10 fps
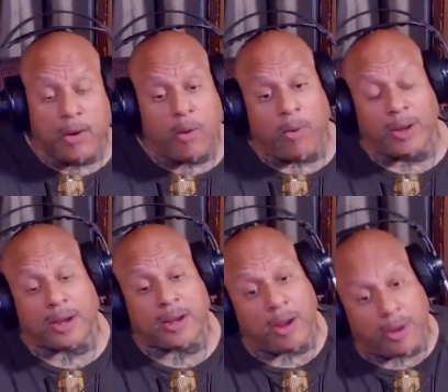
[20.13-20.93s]
on a
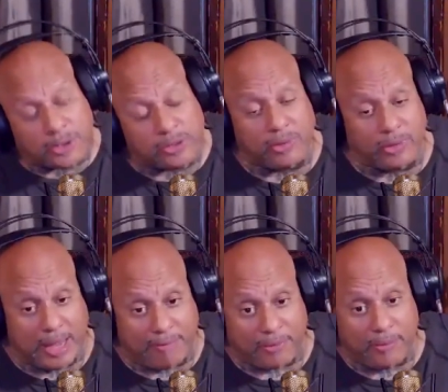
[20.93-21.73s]
cultural
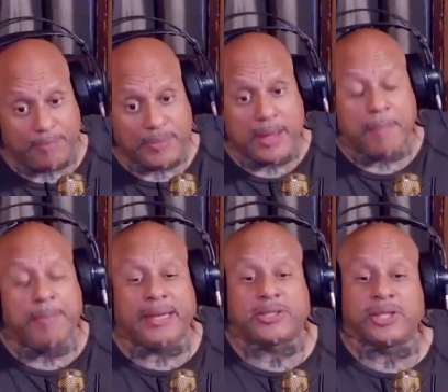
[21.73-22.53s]
level
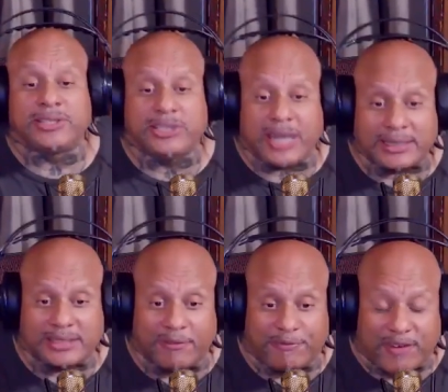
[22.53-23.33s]
to
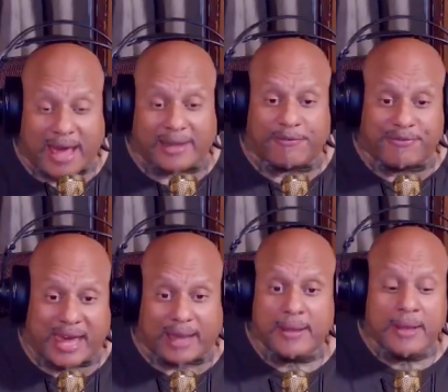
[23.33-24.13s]
justify the
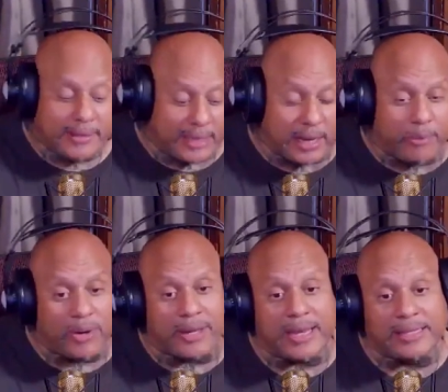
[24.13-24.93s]
fact that they were
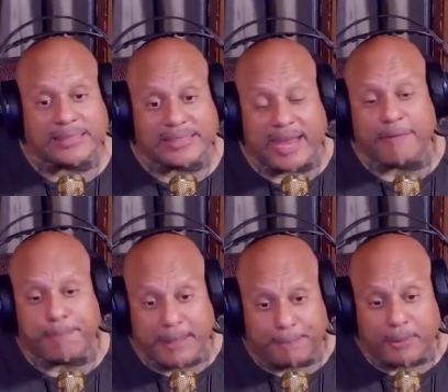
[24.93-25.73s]
going to enslave
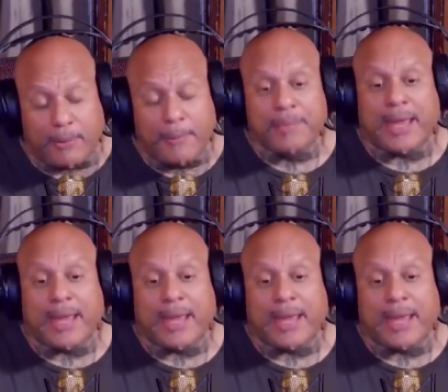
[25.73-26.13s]
people